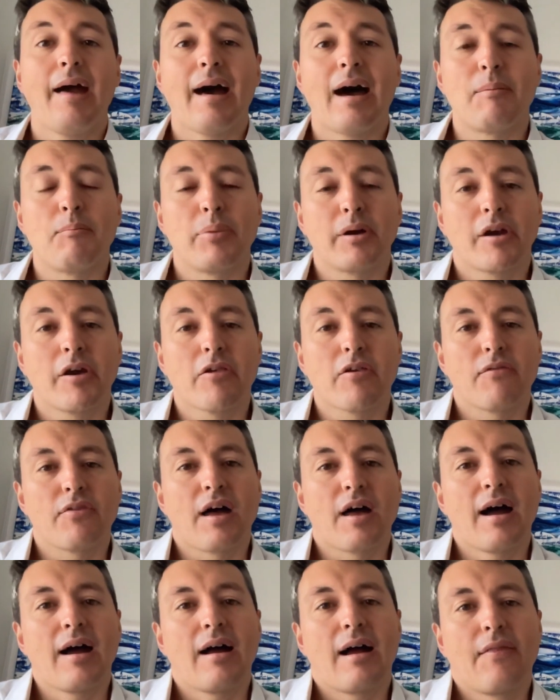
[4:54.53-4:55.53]
And because of
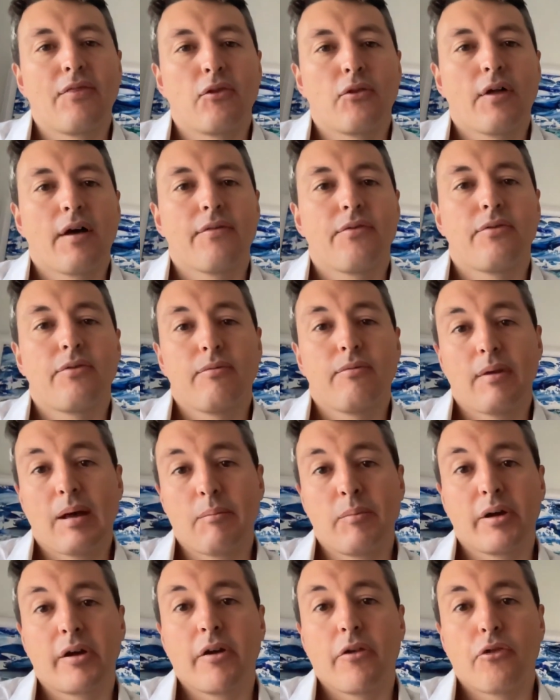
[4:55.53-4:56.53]
that, and
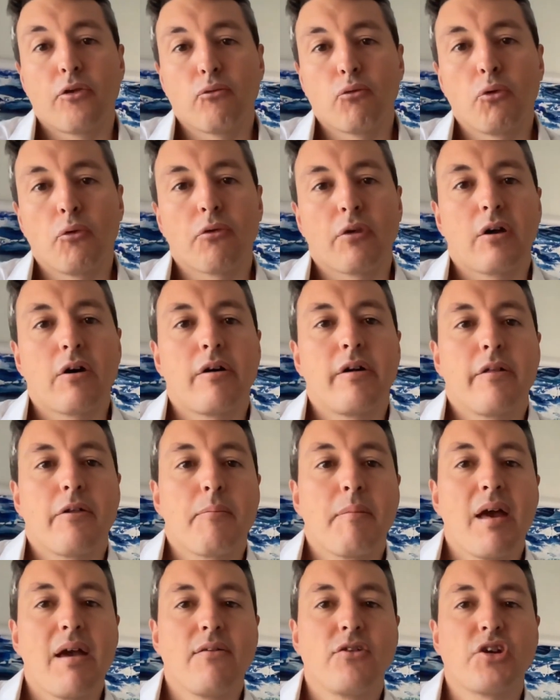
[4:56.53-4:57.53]
because the rules and guidance
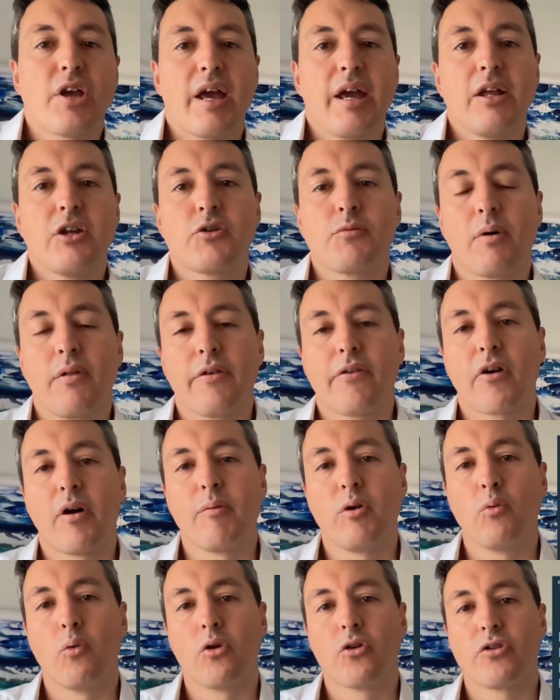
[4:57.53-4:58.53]
may have changed by the time
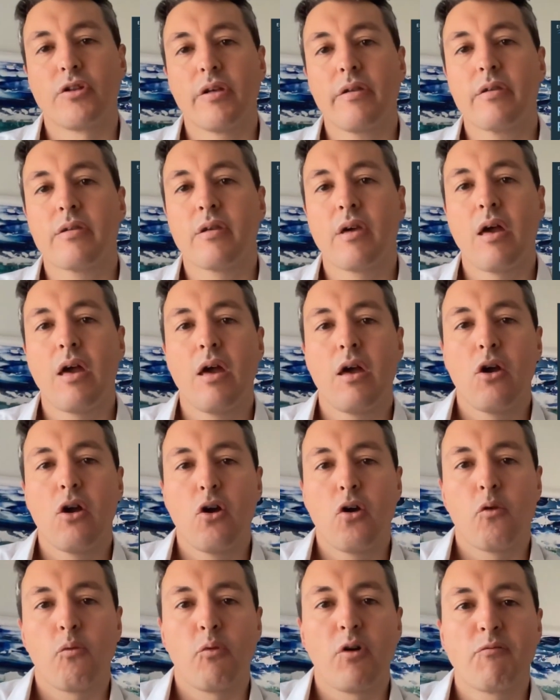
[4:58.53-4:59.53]
you watch this,
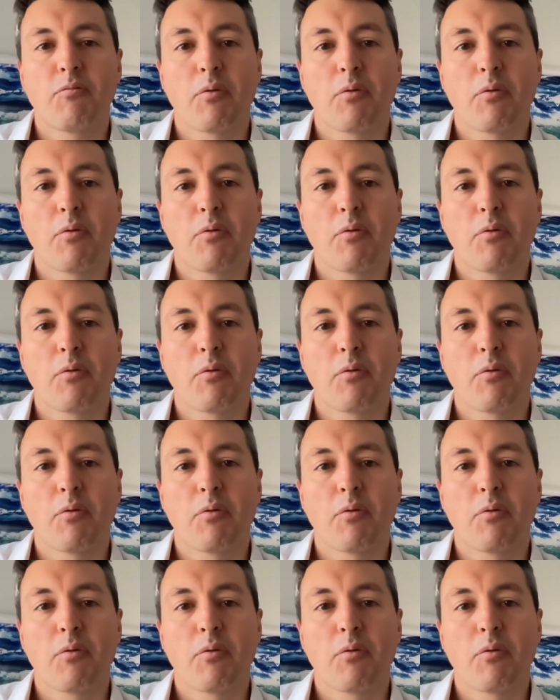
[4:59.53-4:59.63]
we've